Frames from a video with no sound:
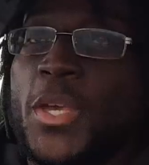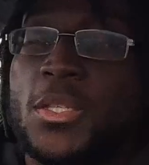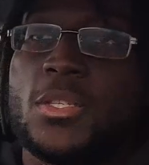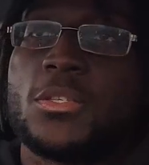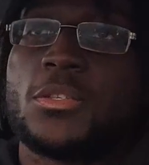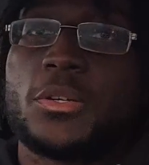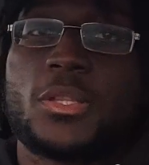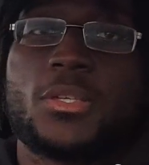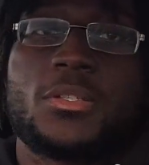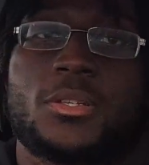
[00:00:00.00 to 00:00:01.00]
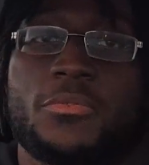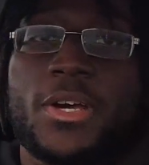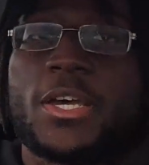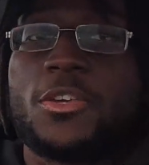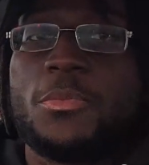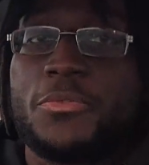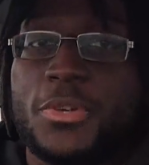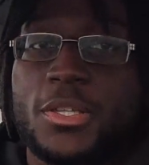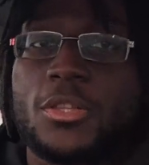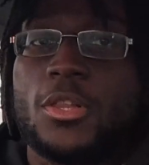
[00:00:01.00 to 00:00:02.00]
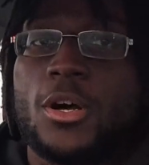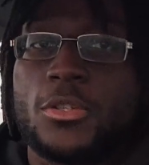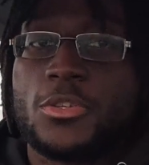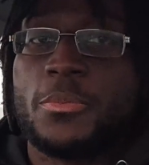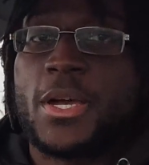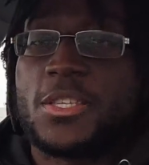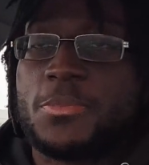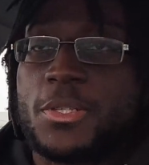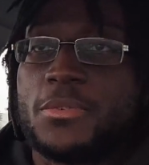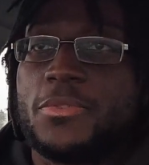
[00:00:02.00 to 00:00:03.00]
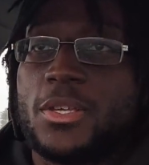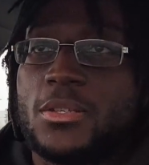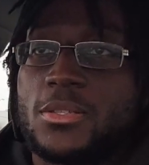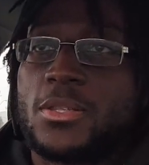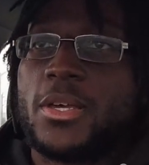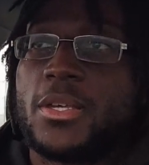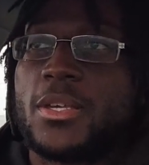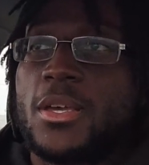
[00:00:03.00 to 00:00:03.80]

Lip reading: It's easy to look at things in a vacuum and forget the long-term aspect of things, like,